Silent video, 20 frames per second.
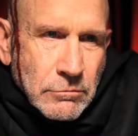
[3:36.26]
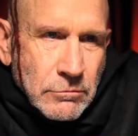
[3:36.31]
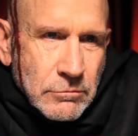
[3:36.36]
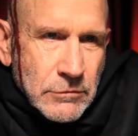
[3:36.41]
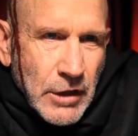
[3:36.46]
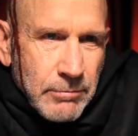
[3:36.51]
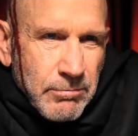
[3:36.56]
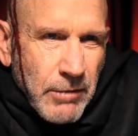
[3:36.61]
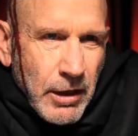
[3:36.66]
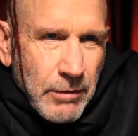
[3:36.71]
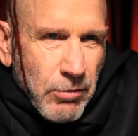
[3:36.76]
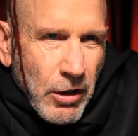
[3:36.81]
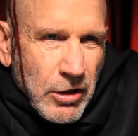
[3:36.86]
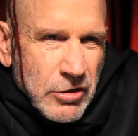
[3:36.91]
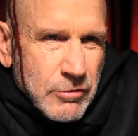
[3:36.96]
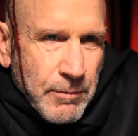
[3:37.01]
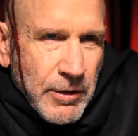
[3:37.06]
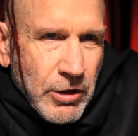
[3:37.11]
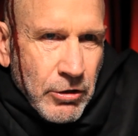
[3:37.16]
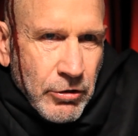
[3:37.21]
that my
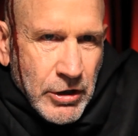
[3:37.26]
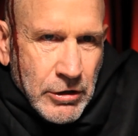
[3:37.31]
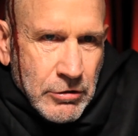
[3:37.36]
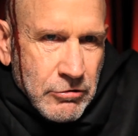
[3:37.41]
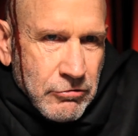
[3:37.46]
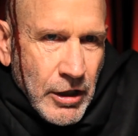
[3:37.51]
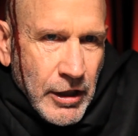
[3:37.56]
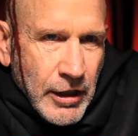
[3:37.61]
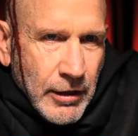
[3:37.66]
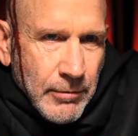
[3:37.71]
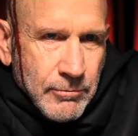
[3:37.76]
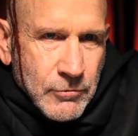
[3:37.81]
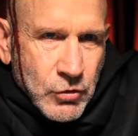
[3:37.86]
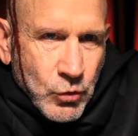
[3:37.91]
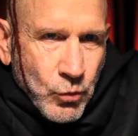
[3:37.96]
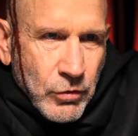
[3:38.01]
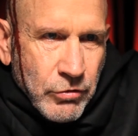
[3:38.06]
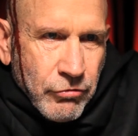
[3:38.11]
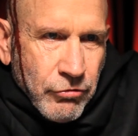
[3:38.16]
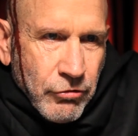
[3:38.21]
prosperity shamed
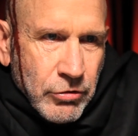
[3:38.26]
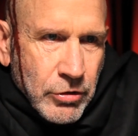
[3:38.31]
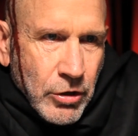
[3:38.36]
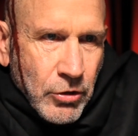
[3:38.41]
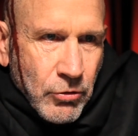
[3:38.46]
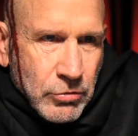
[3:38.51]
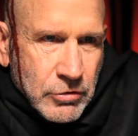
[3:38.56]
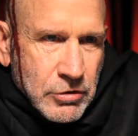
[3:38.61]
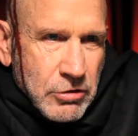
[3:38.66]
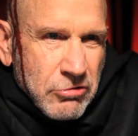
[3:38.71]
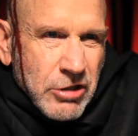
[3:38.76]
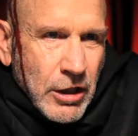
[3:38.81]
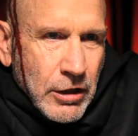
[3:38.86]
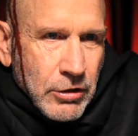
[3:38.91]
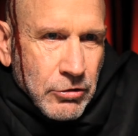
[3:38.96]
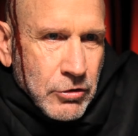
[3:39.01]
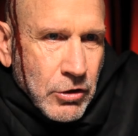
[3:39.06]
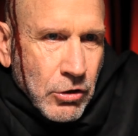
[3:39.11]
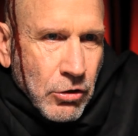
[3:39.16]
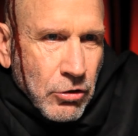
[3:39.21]
with the note
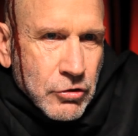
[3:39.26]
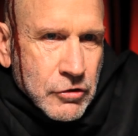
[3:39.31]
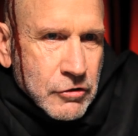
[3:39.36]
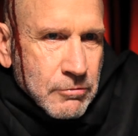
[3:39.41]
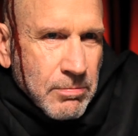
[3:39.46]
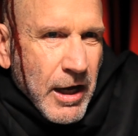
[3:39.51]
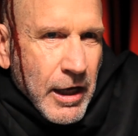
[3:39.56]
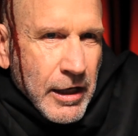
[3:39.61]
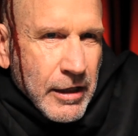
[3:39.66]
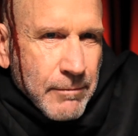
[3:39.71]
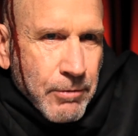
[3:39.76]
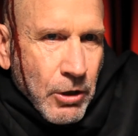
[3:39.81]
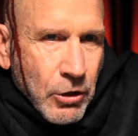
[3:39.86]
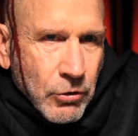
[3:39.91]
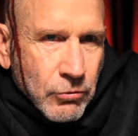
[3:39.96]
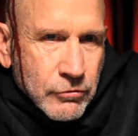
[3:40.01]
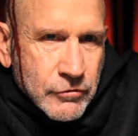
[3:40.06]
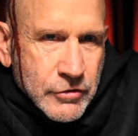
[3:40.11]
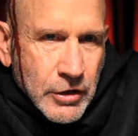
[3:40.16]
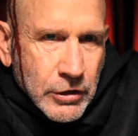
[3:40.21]
shall curse my
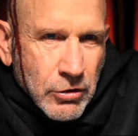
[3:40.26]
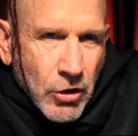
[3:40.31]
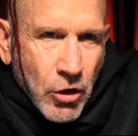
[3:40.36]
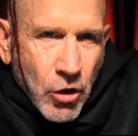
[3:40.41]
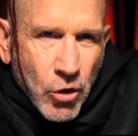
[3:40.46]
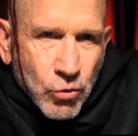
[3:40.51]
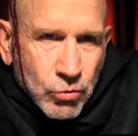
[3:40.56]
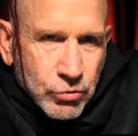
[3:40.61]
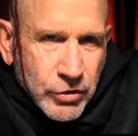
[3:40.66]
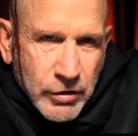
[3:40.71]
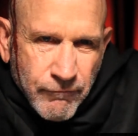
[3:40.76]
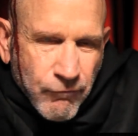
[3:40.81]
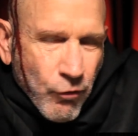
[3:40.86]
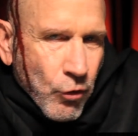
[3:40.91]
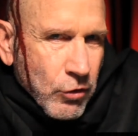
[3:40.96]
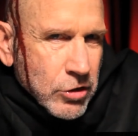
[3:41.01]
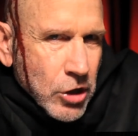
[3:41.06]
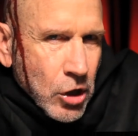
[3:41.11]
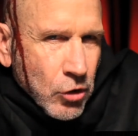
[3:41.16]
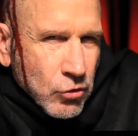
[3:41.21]
bones and hold it
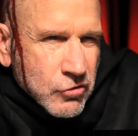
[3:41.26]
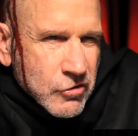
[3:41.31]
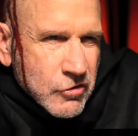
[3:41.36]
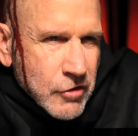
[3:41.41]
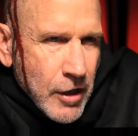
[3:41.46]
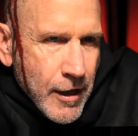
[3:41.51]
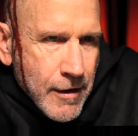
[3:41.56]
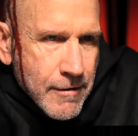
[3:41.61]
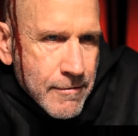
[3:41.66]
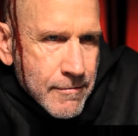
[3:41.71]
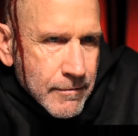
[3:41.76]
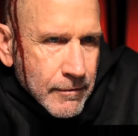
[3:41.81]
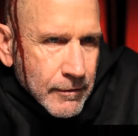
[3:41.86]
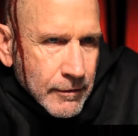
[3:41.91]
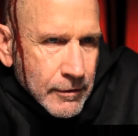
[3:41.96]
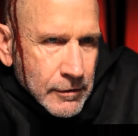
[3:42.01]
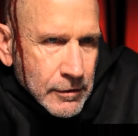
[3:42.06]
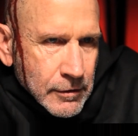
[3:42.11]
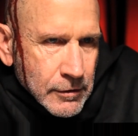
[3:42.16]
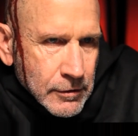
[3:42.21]
for no sin,
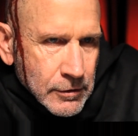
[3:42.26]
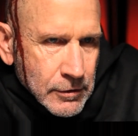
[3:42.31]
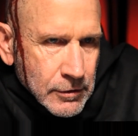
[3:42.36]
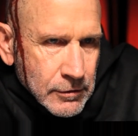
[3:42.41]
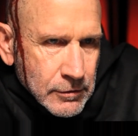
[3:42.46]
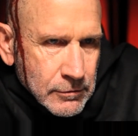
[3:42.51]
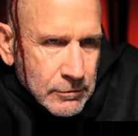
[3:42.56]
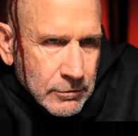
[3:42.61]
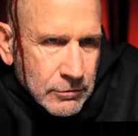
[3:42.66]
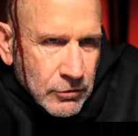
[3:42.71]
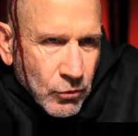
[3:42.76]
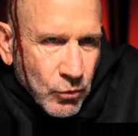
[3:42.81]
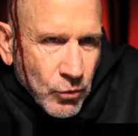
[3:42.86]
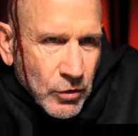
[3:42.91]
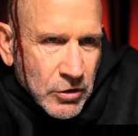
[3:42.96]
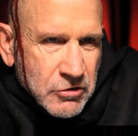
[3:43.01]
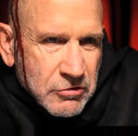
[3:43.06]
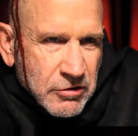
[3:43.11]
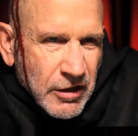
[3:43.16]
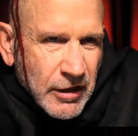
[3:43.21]
to
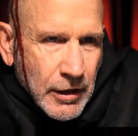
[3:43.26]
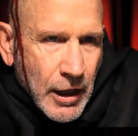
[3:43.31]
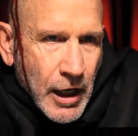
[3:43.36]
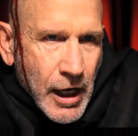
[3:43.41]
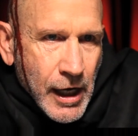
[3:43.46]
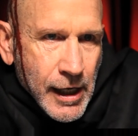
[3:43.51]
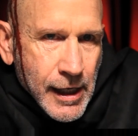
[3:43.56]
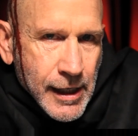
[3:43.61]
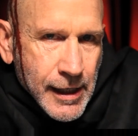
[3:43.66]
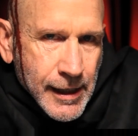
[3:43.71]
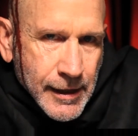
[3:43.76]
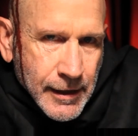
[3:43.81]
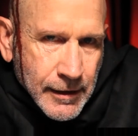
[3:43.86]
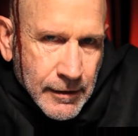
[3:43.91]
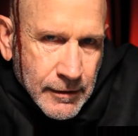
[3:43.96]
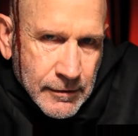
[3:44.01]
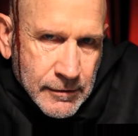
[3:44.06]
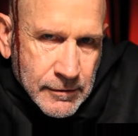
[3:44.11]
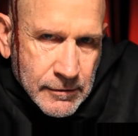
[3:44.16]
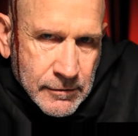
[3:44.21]
wish that I,
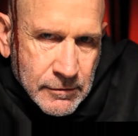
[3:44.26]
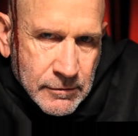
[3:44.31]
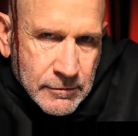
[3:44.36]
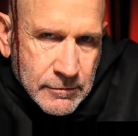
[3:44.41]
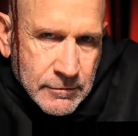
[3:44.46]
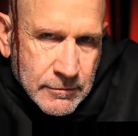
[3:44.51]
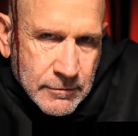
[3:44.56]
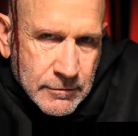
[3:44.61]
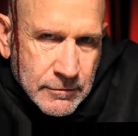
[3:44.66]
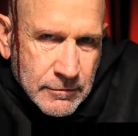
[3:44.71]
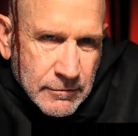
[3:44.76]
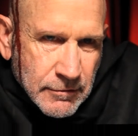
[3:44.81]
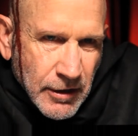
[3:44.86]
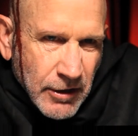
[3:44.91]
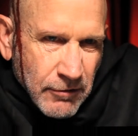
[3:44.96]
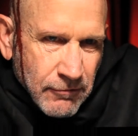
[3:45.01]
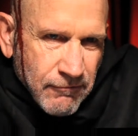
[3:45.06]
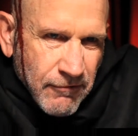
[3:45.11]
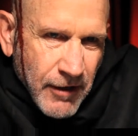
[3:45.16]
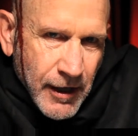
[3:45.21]

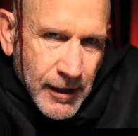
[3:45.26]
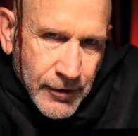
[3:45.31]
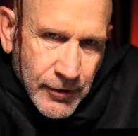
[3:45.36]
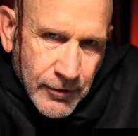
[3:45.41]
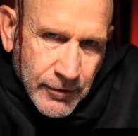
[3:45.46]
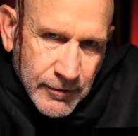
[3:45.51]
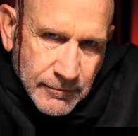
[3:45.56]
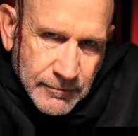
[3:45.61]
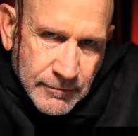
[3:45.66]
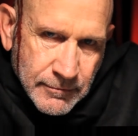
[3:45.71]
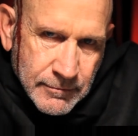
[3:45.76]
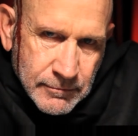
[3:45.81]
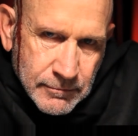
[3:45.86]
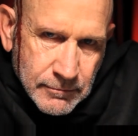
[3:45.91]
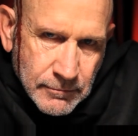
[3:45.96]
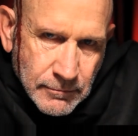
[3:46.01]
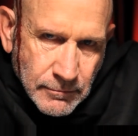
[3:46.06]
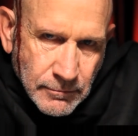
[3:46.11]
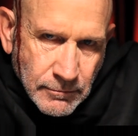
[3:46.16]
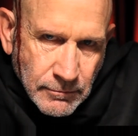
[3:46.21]
their father,
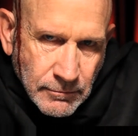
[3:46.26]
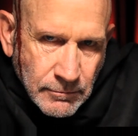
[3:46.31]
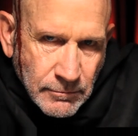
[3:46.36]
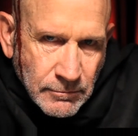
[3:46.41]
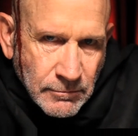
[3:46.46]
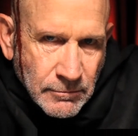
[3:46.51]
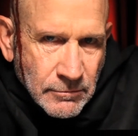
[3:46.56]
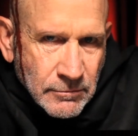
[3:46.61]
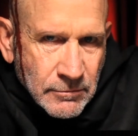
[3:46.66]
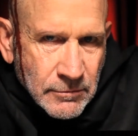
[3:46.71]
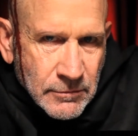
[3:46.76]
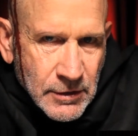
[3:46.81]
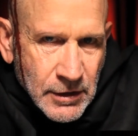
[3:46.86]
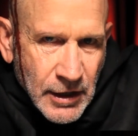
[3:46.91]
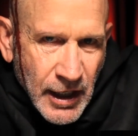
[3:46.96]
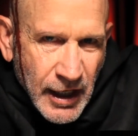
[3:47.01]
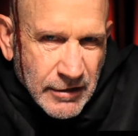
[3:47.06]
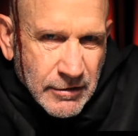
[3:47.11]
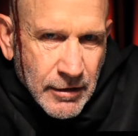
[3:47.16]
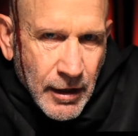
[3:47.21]

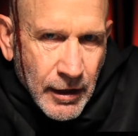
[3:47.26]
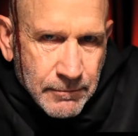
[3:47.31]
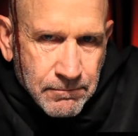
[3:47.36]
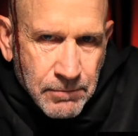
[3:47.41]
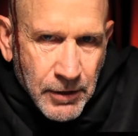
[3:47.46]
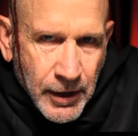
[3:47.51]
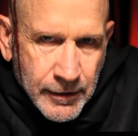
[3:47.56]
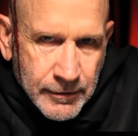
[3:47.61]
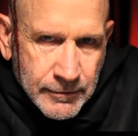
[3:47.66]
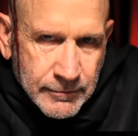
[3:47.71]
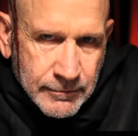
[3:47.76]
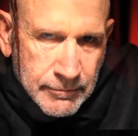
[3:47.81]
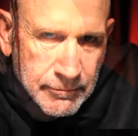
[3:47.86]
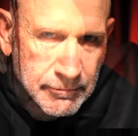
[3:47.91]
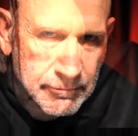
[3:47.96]
had not been.